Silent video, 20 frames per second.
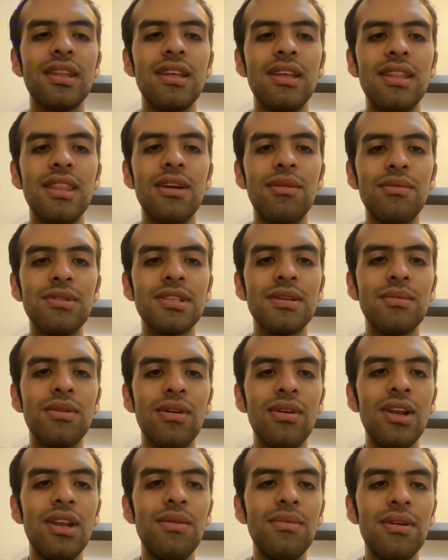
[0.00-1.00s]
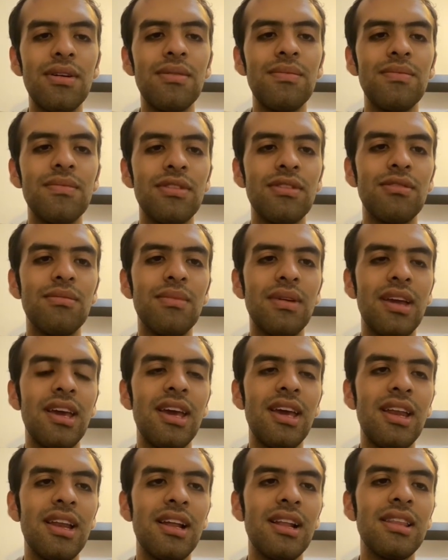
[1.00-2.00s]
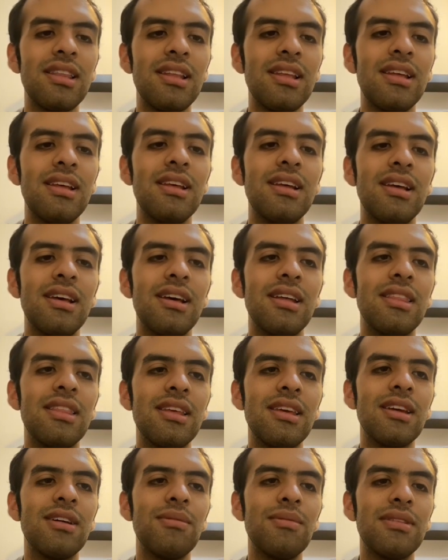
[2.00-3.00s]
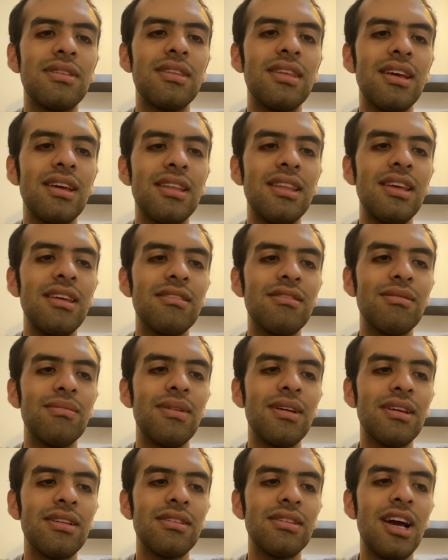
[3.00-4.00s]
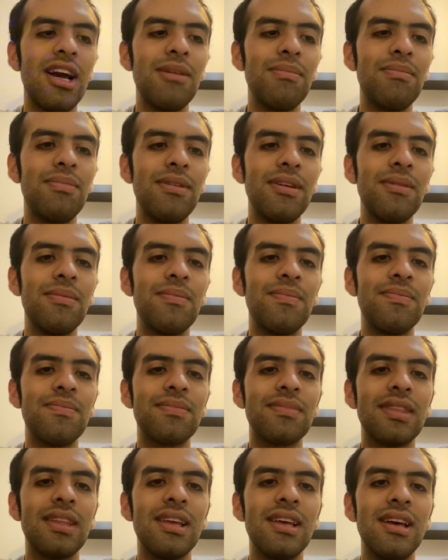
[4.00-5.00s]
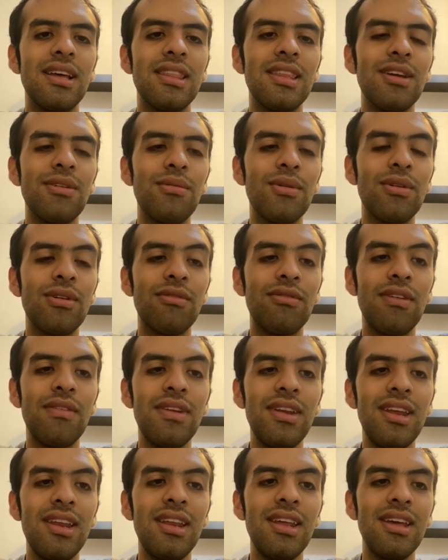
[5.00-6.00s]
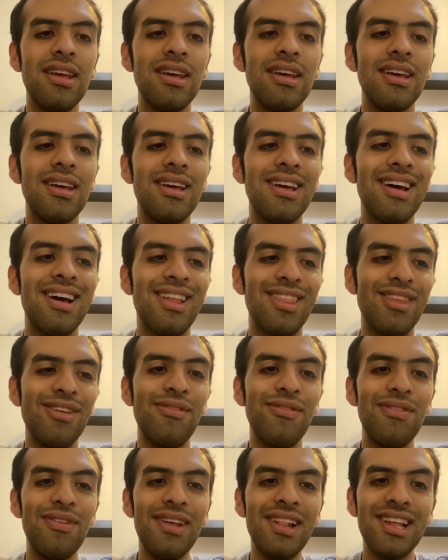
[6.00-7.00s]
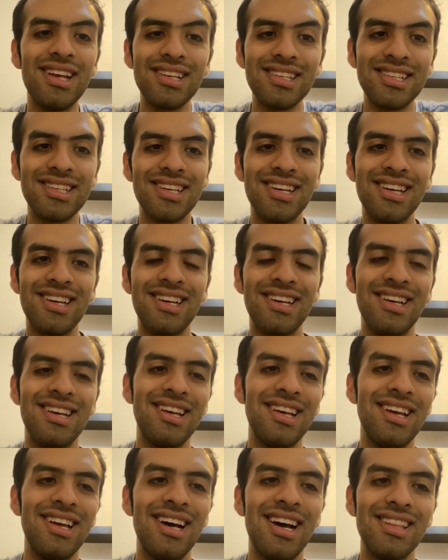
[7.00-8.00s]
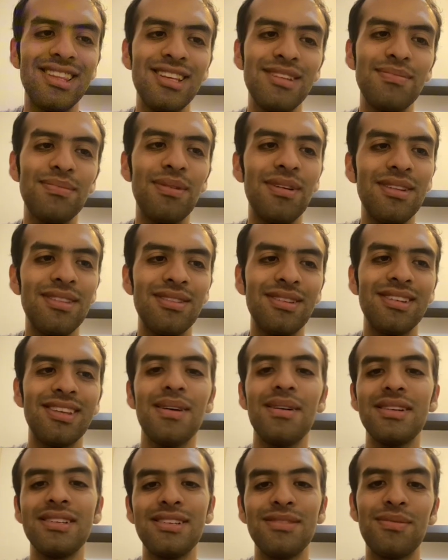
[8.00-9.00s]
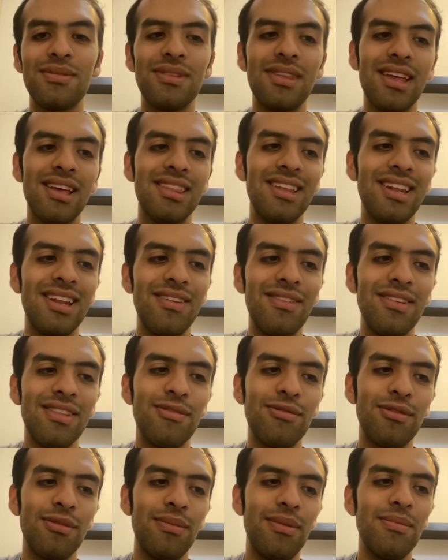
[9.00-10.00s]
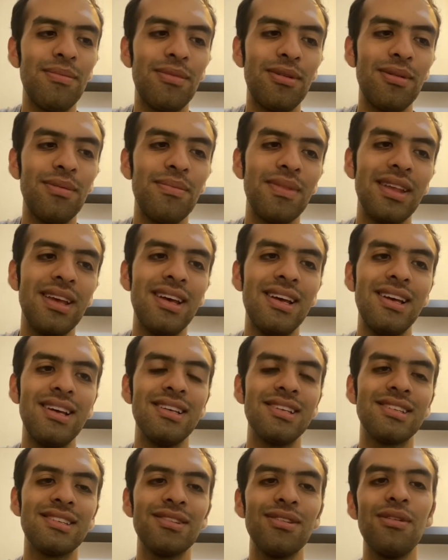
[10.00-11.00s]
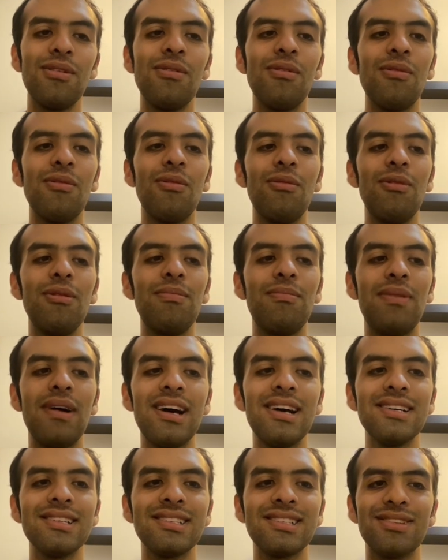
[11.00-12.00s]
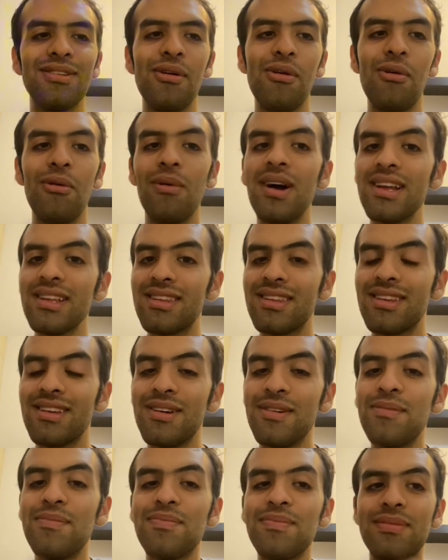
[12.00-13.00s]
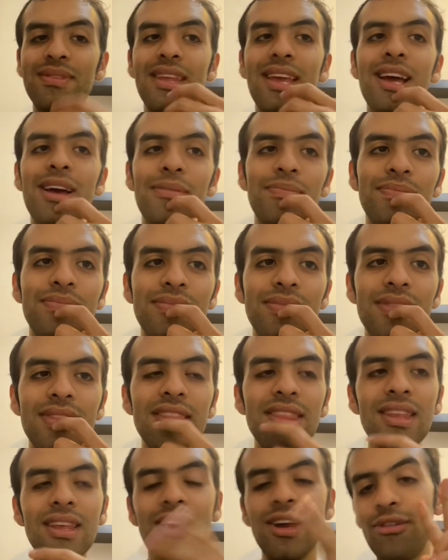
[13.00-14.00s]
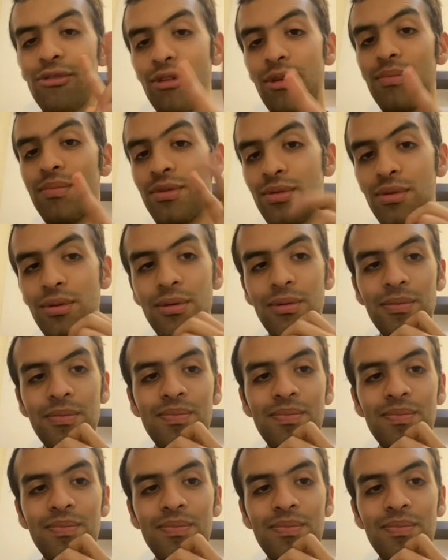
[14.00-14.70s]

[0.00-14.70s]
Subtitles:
Then we summon Oliver to make Herald, and then we take this to make IP, then we revive Nini, and then Village. At this point, the Savage is protecting everything from Imperm. So we passed on what? Yeah, Rip 2